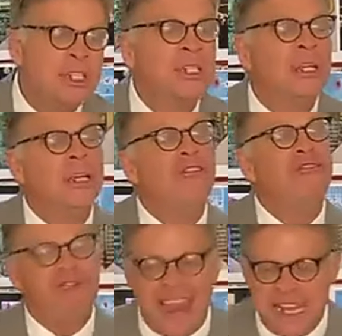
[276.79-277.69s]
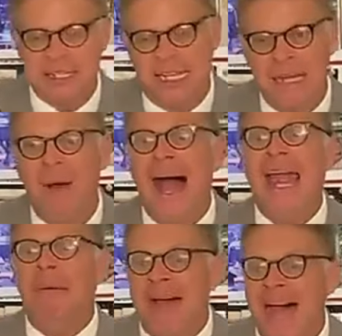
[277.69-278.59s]
damaged fatally
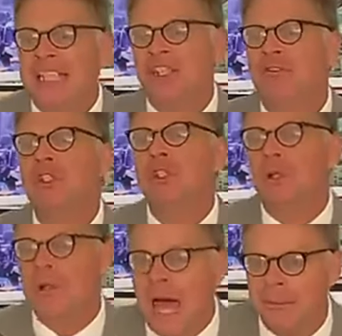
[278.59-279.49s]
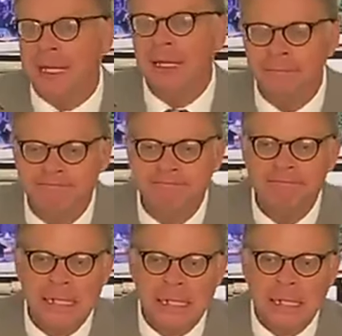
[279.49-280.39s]
by a massive
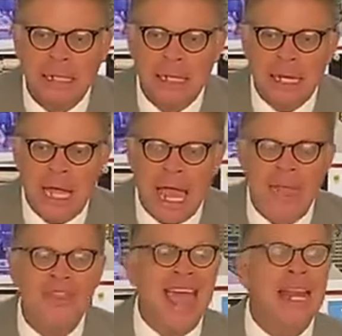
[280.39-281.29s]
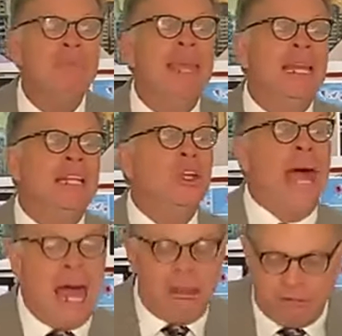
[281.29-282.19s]
tsunami, and then
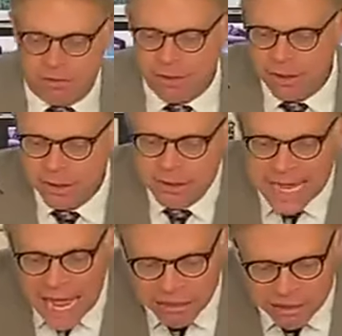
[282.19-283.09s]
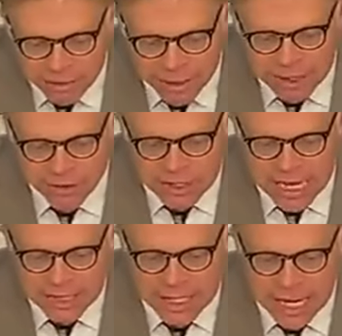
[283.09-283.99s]
immediately you have death. What did the
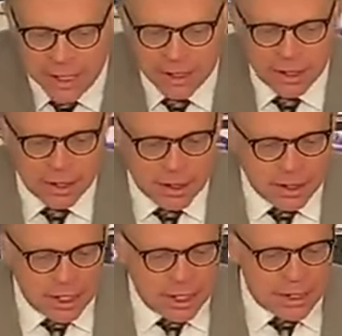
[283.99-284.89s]
verse eight say?